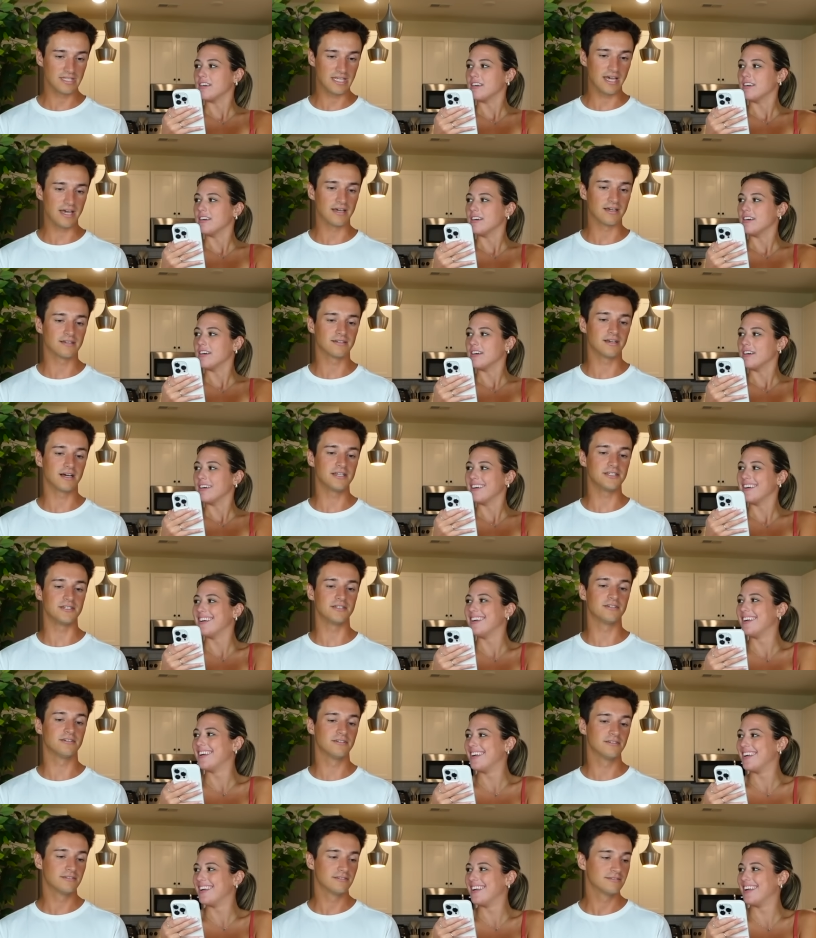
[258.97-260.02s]
Speaker 1: Yeah, I do.
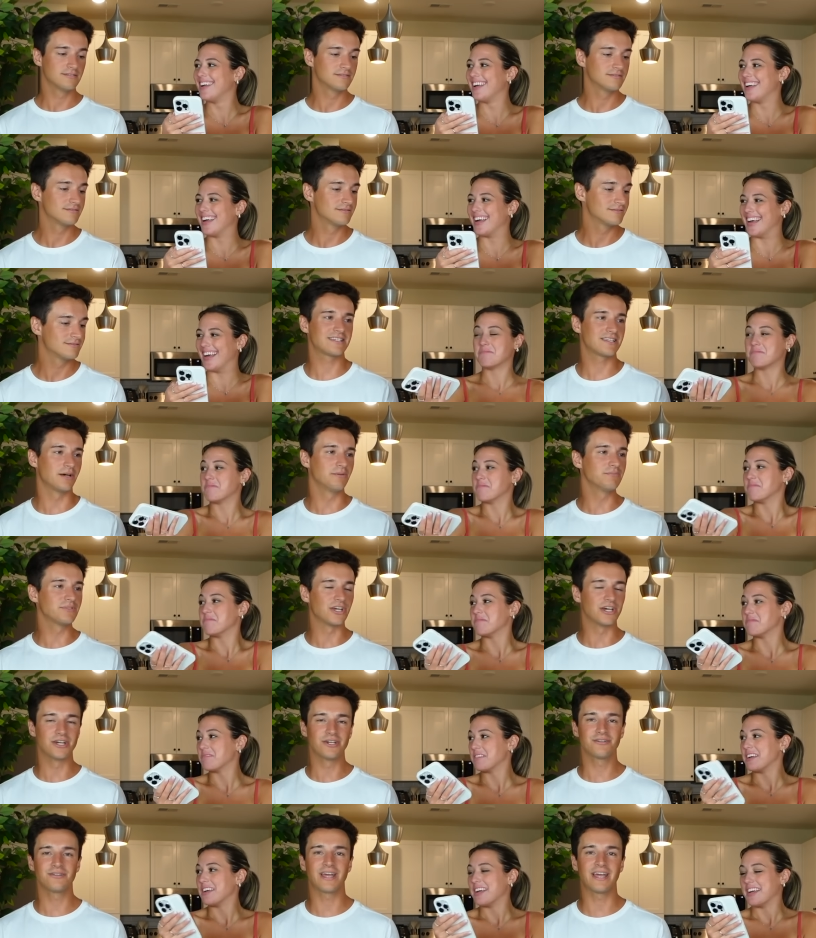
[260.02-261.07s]
Some
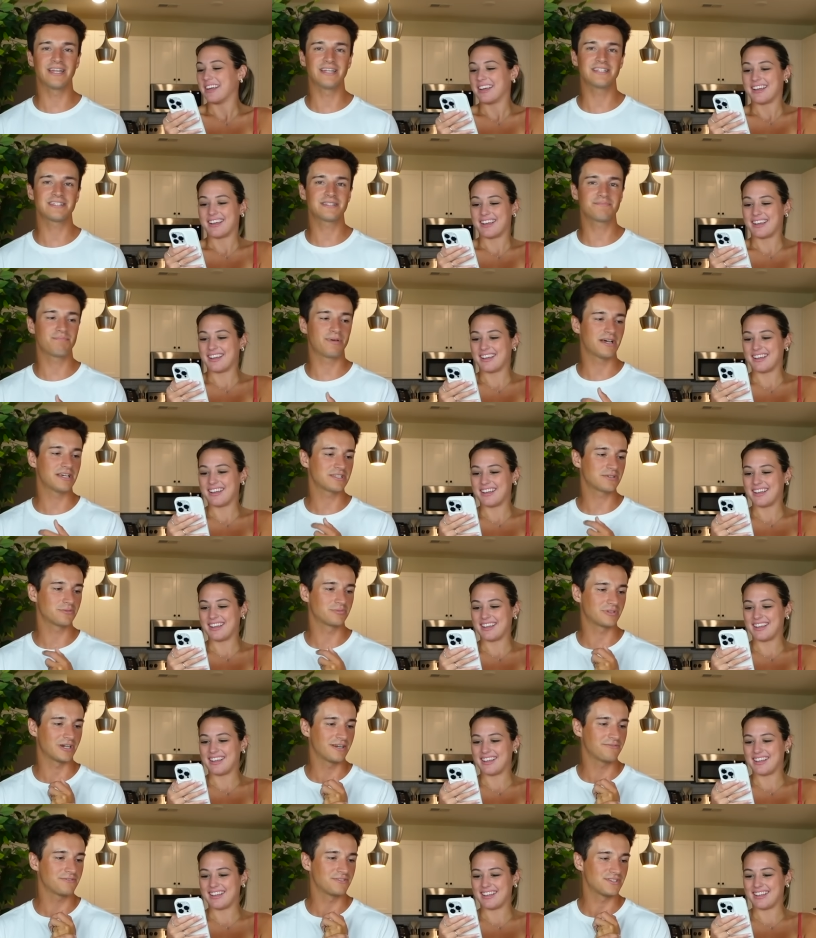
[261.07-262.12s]
don't, and it's personal
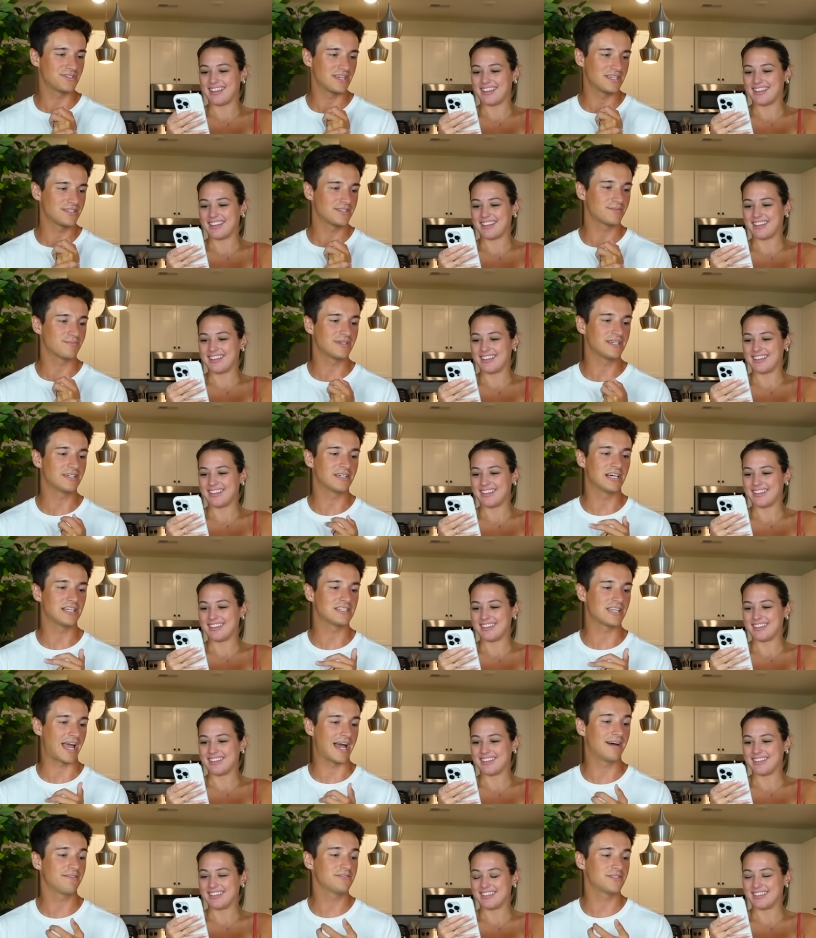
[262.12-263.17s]
preference. That doesn't mean girls
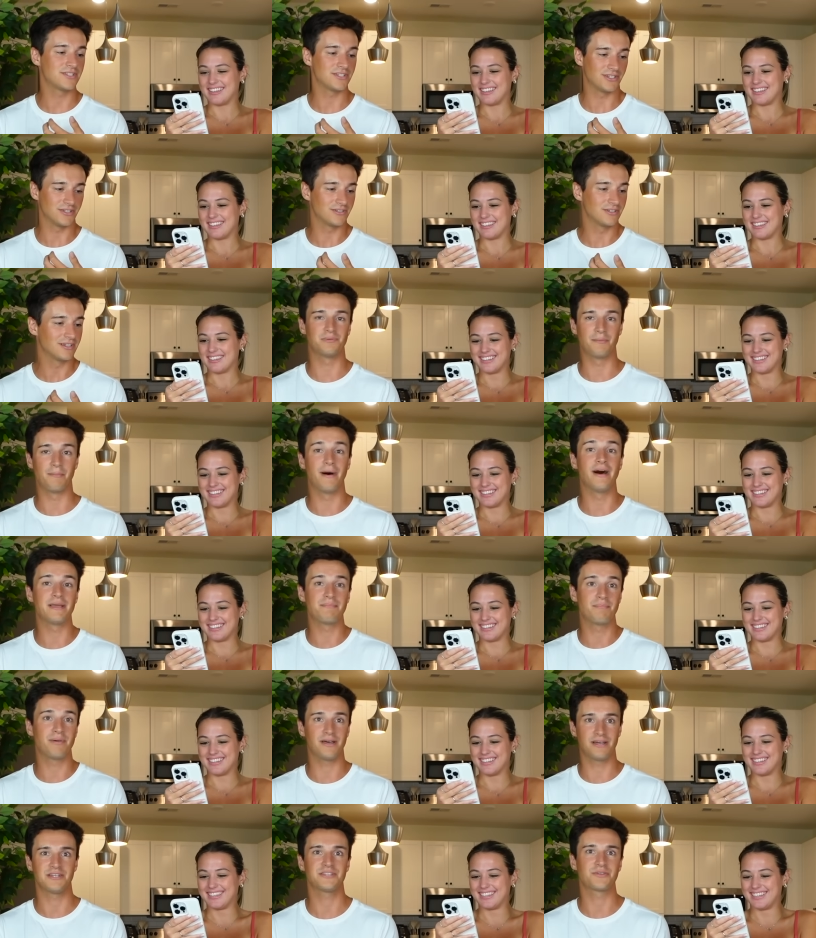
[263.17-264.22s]
have to, but my
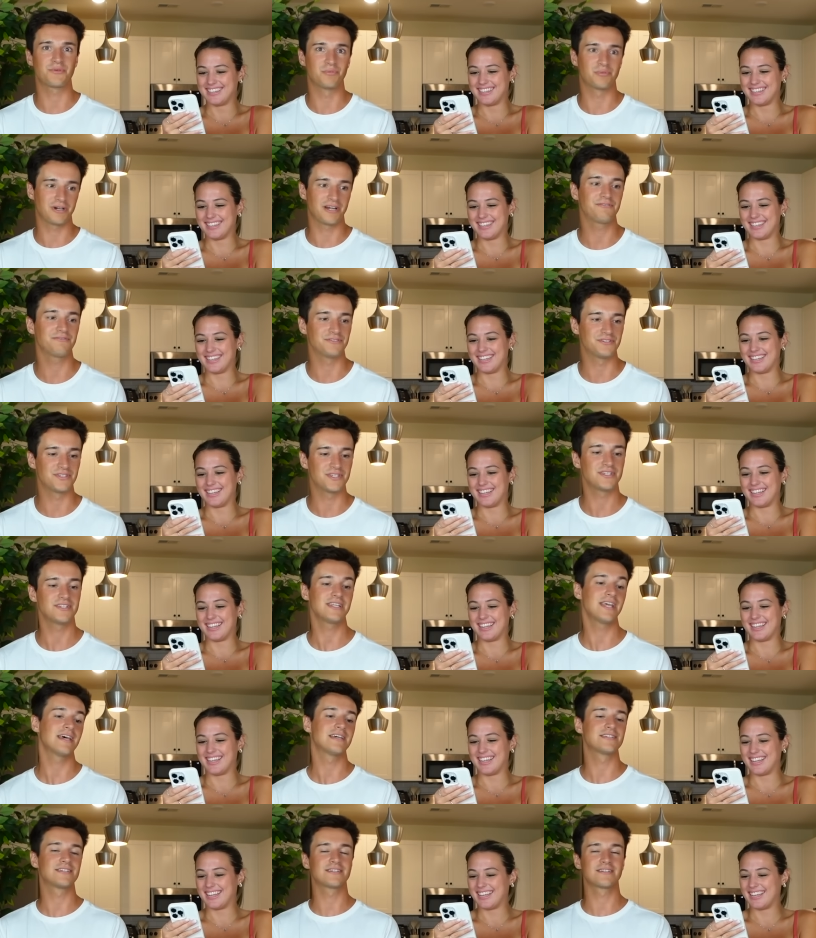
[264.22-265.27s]
personal preference is
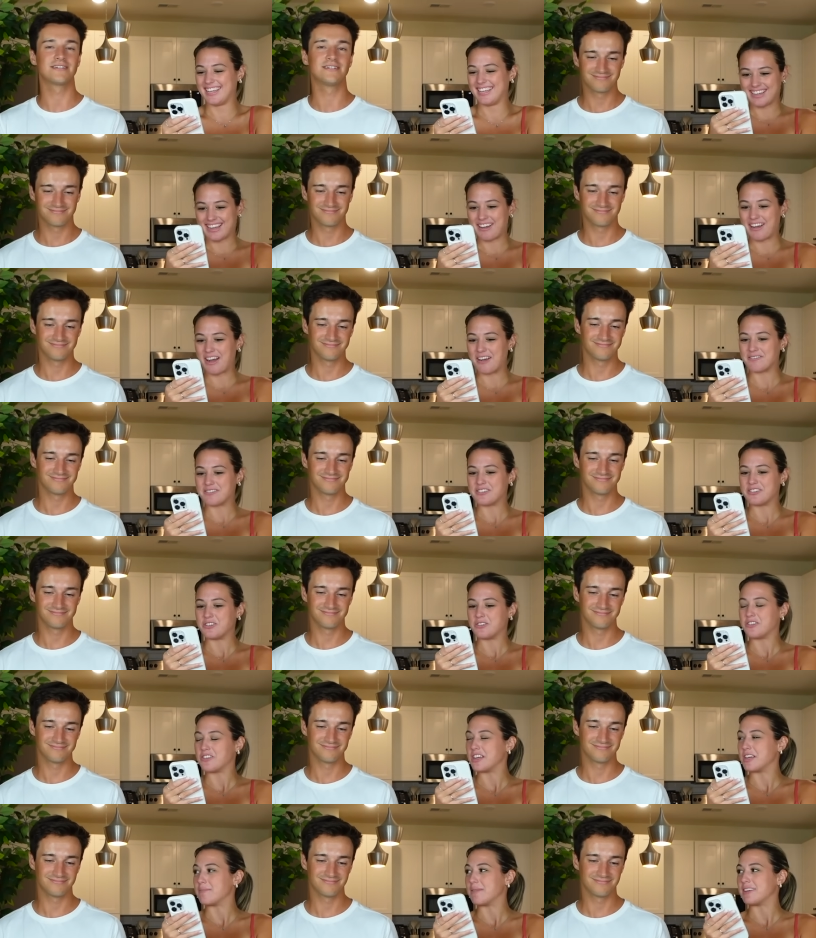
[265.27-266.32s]
Speaker 2: yes. How often do you
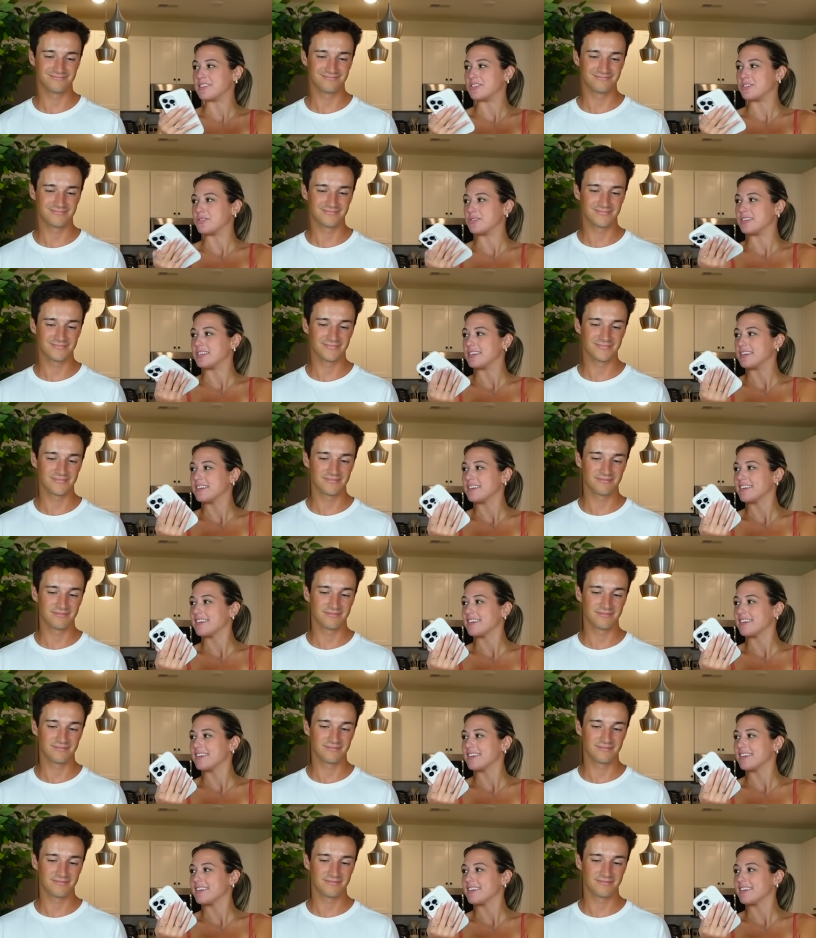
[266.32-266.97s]
think about doing it?